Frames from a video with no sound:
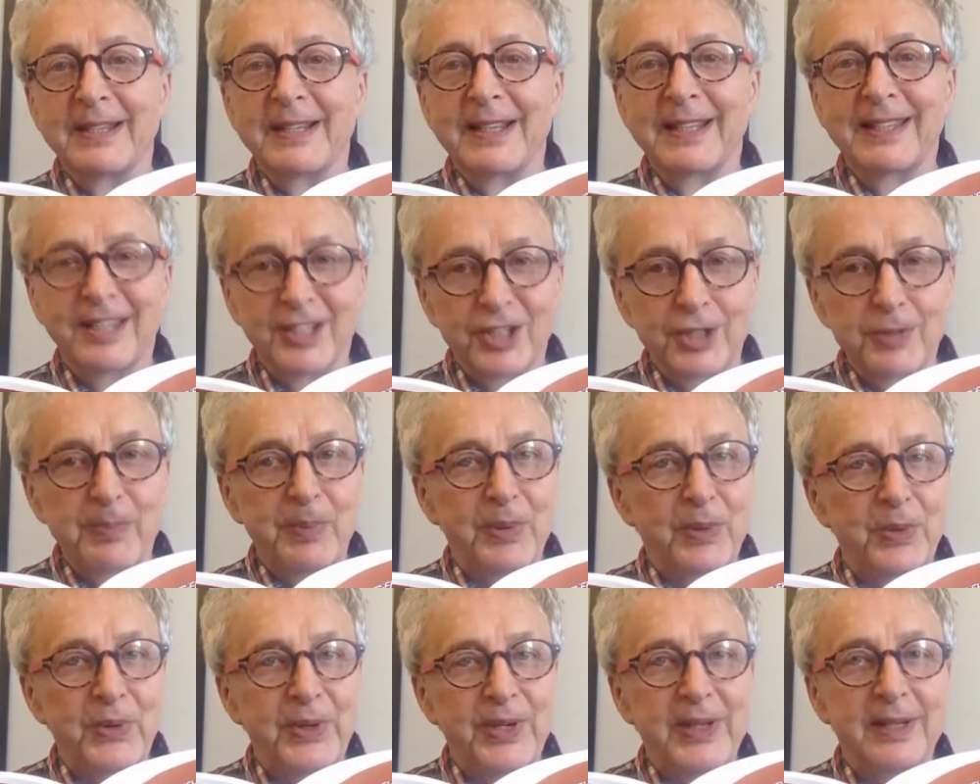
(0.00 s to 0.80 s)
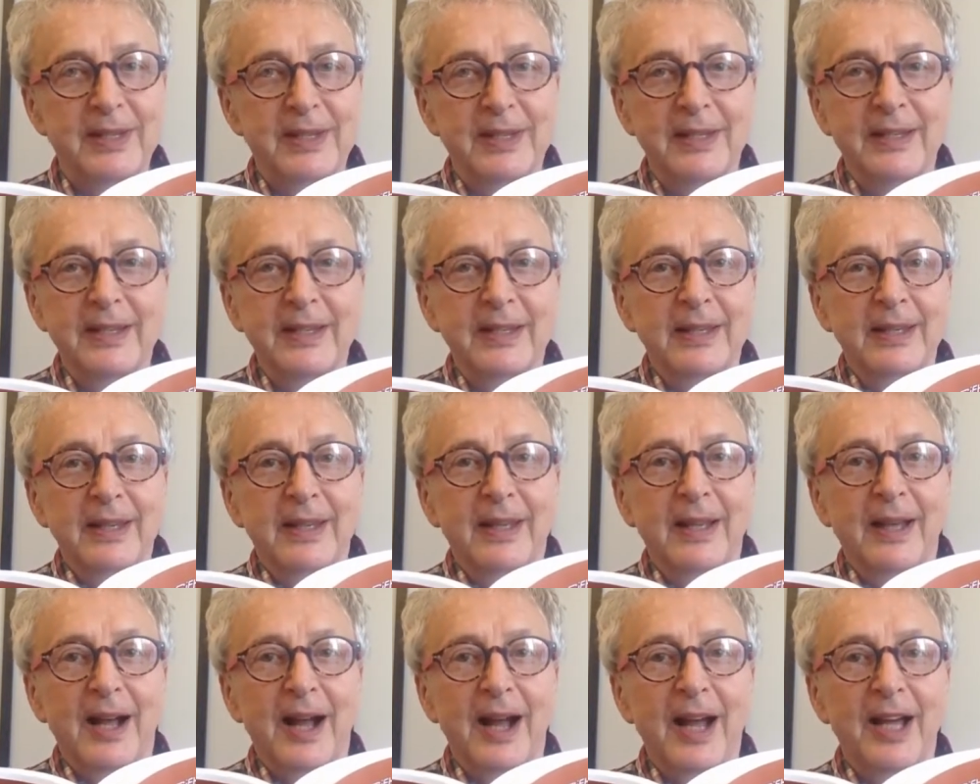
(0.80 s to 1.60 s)
At this point,
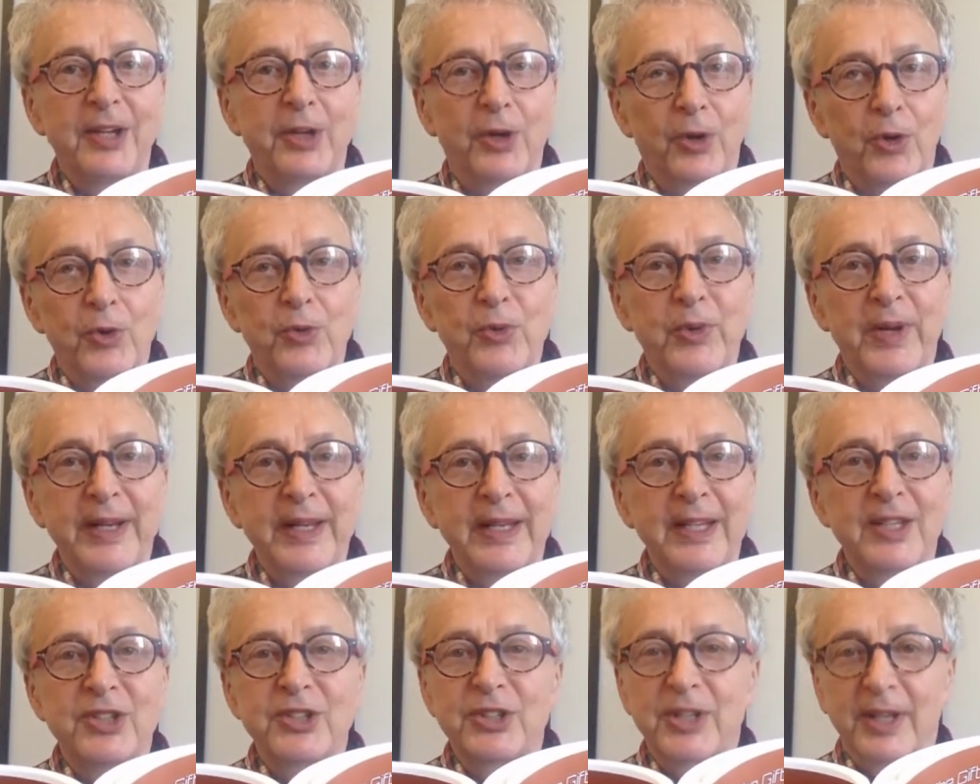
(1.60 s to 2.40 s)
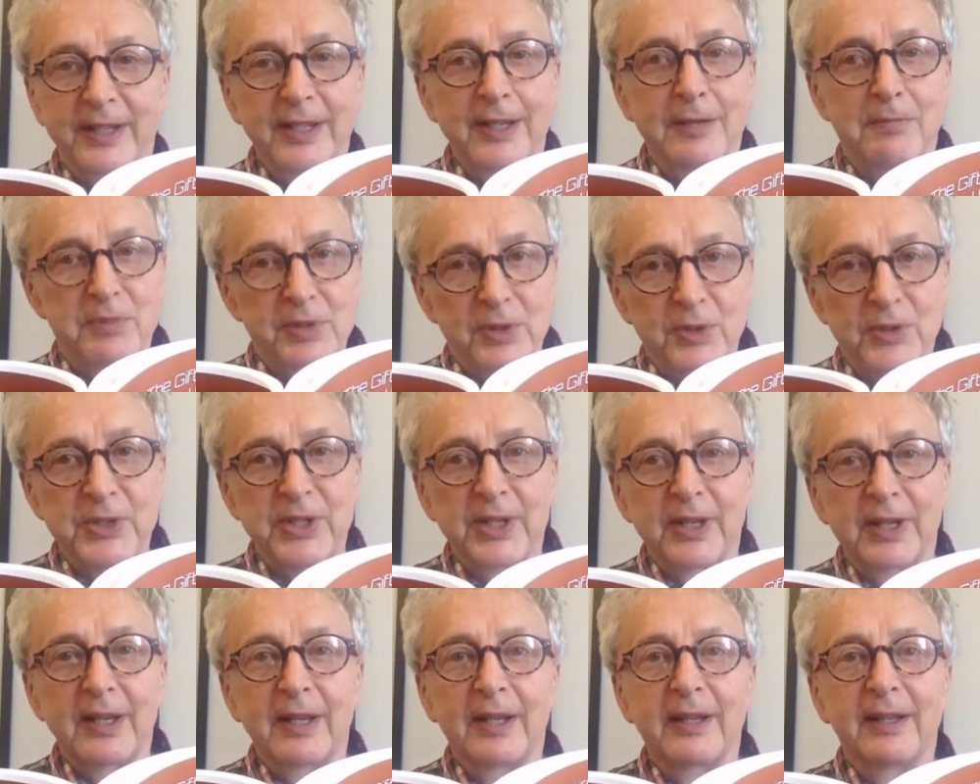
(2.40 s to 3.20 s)
I'd already studied
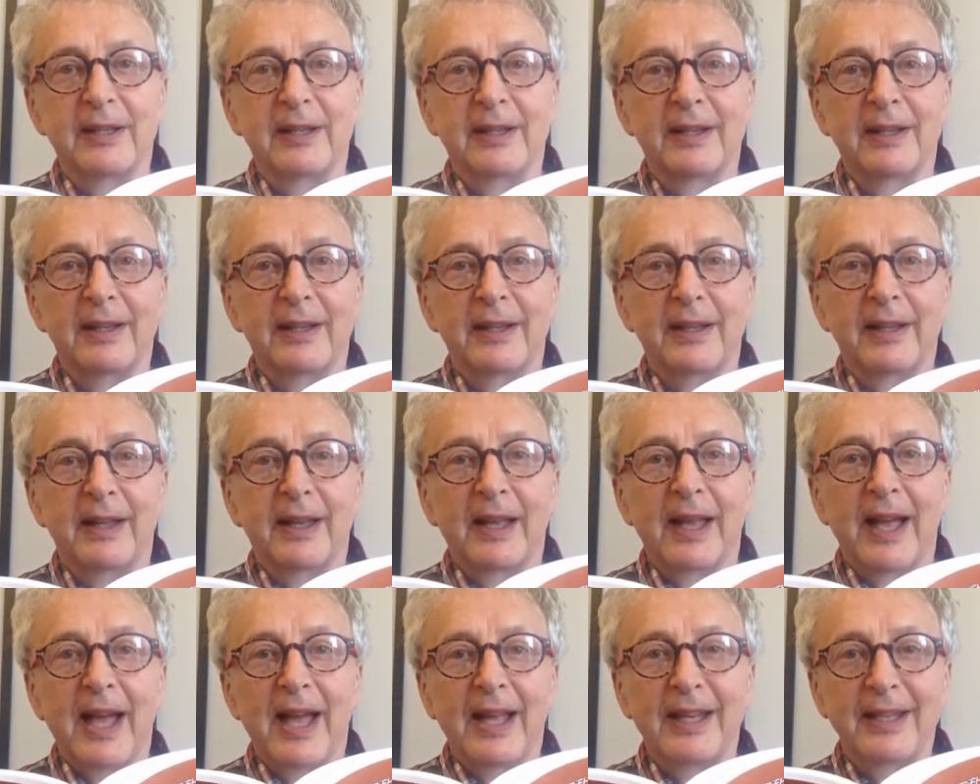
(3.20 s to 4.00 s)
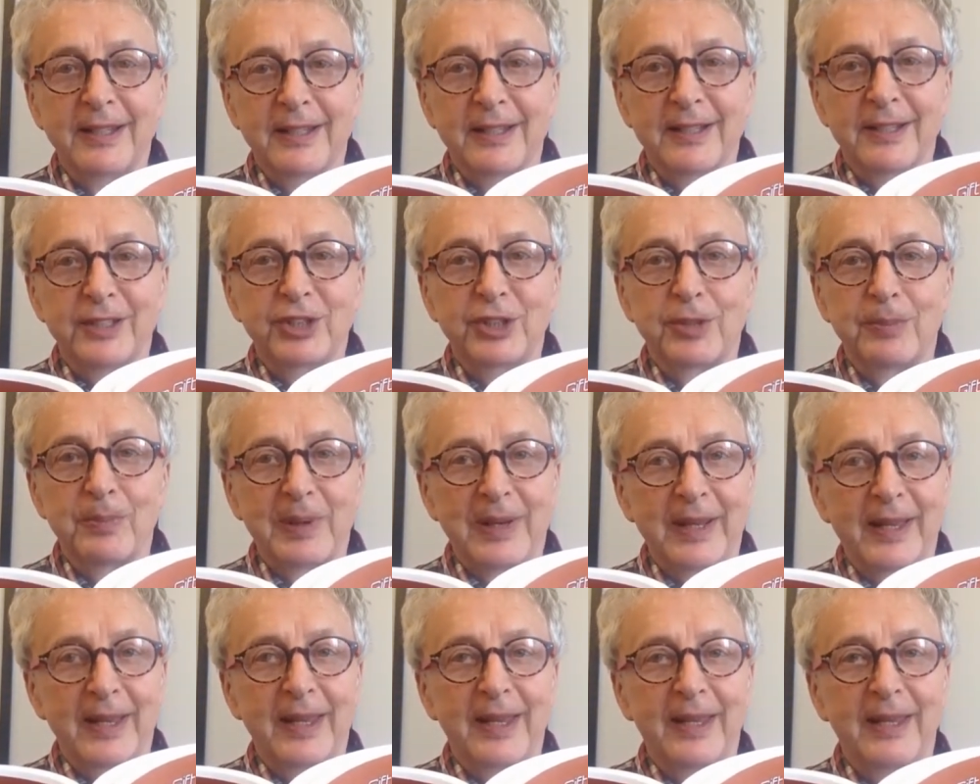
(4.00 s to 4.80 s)
music and learnt to
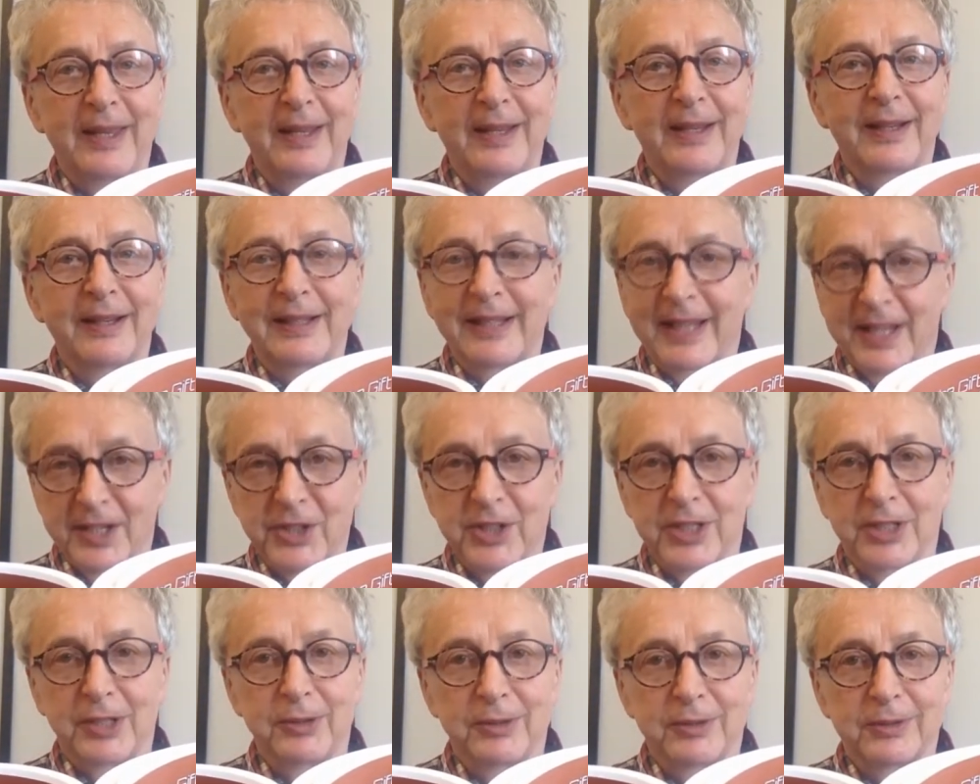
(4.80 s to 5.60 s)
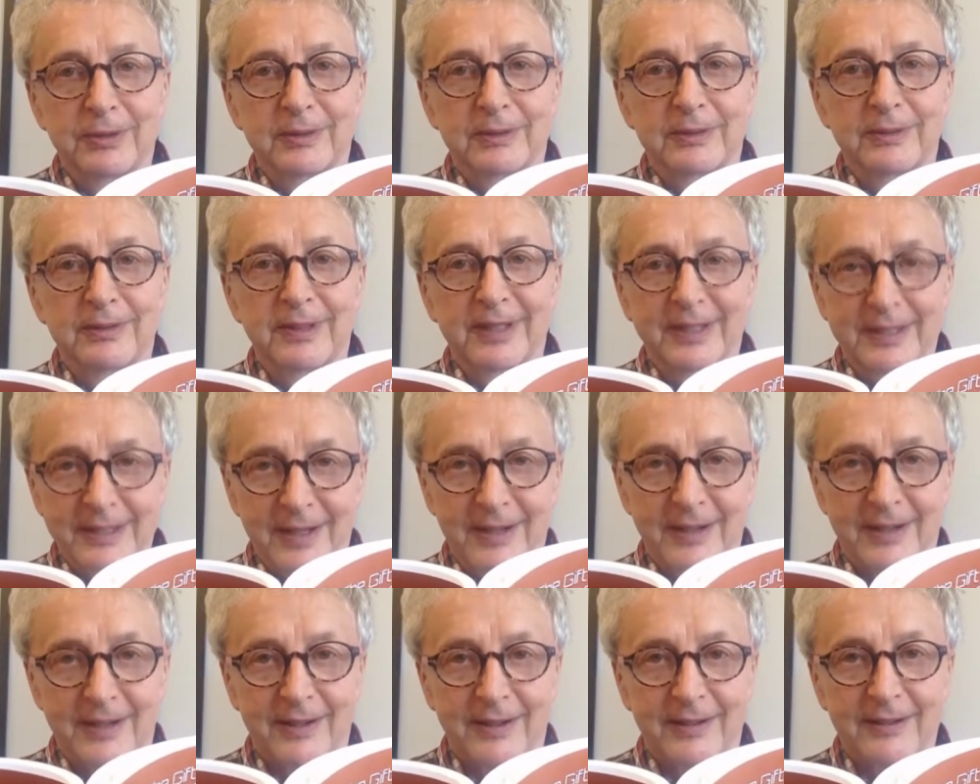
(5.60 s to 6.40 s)
play classical
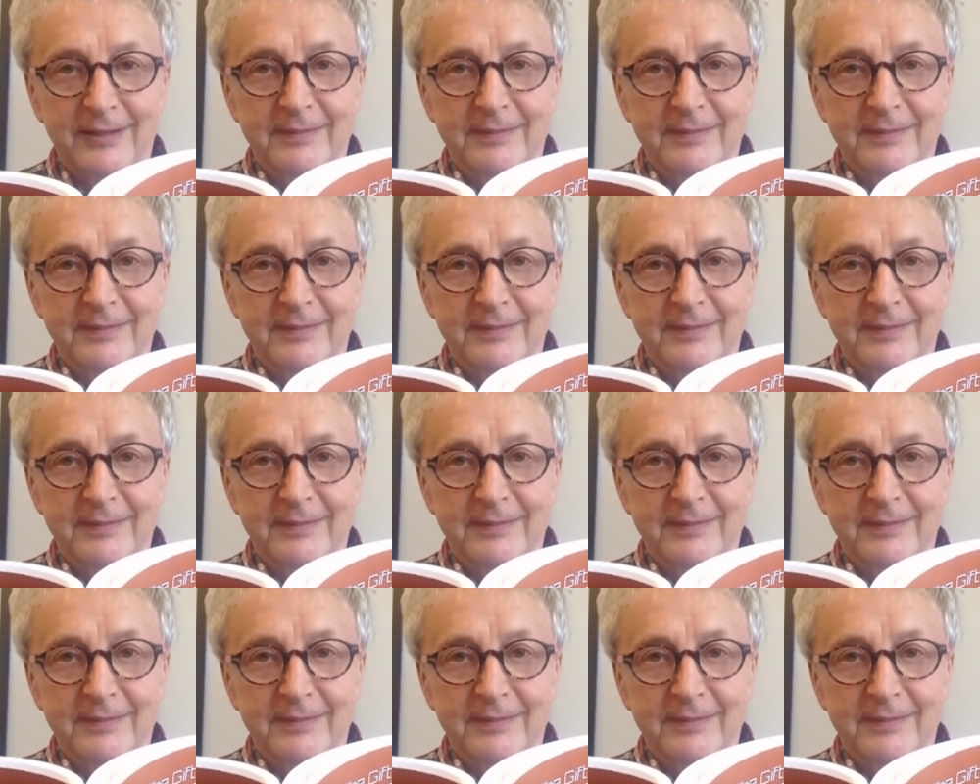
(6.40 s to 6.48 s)
guitar.